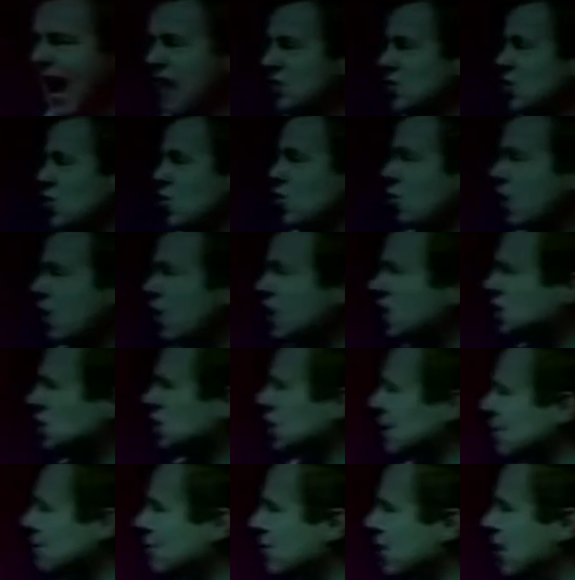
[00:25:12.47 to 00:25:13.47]
you
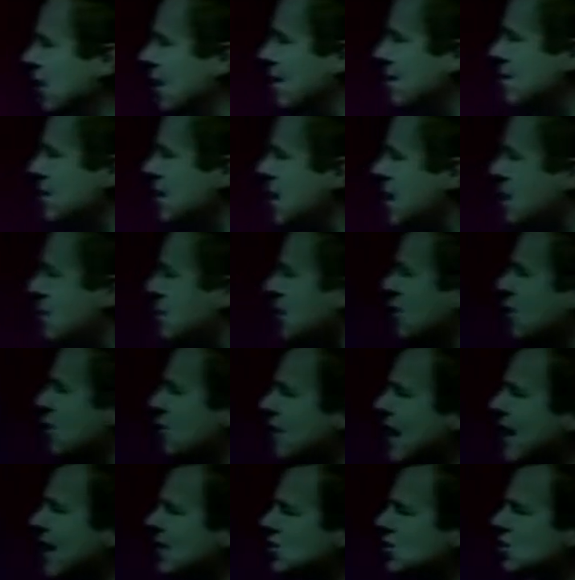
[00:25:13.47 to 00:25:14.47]
worship them, but the
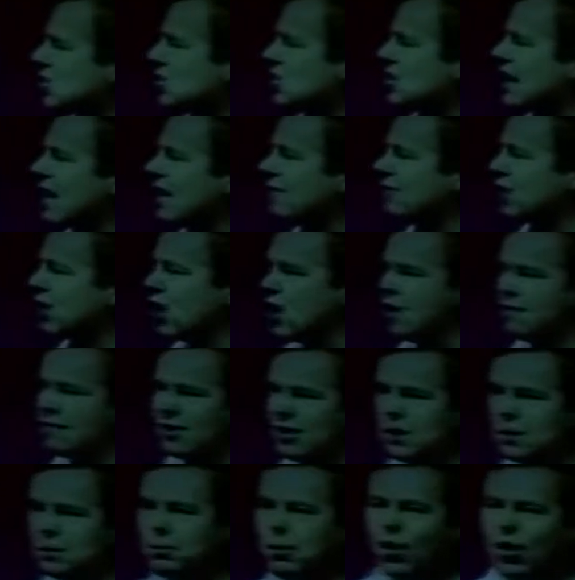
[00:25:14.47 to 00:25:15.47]
rest that's left over,
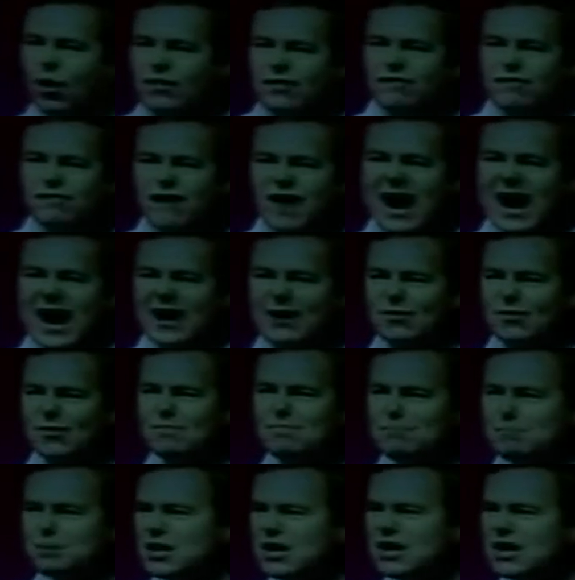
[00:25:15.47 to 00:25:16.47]
you put on the fire and
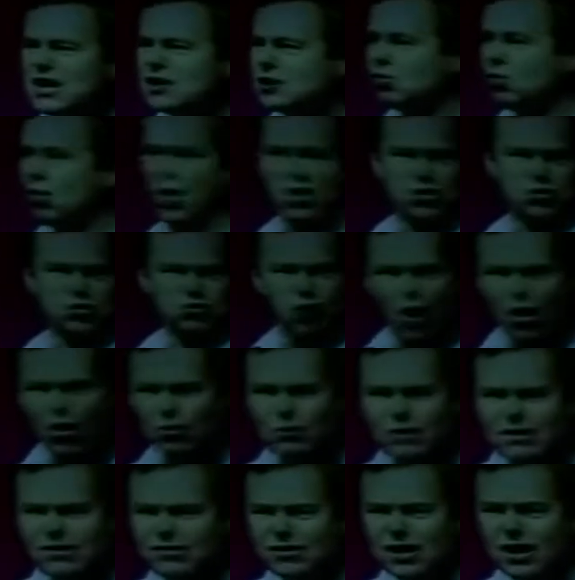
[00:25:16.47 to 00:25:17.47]
burn. What's wrong
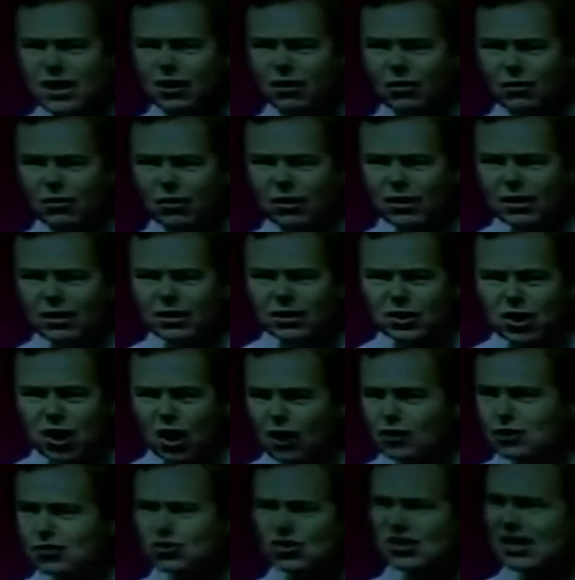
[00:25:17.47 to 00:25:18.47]
with you?
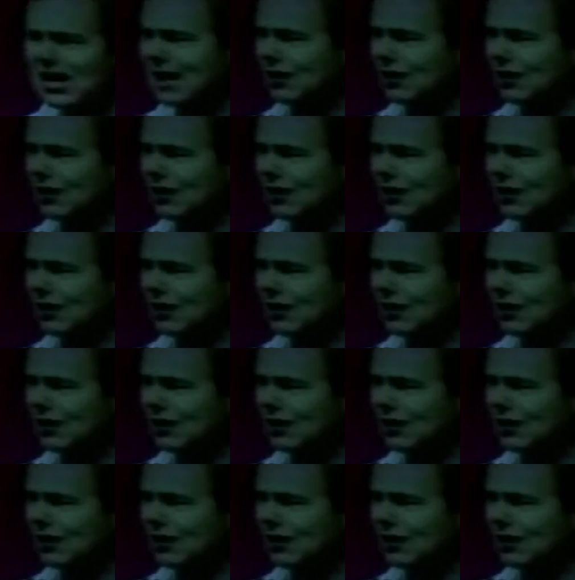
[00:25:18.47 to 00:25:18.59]
Can't you see how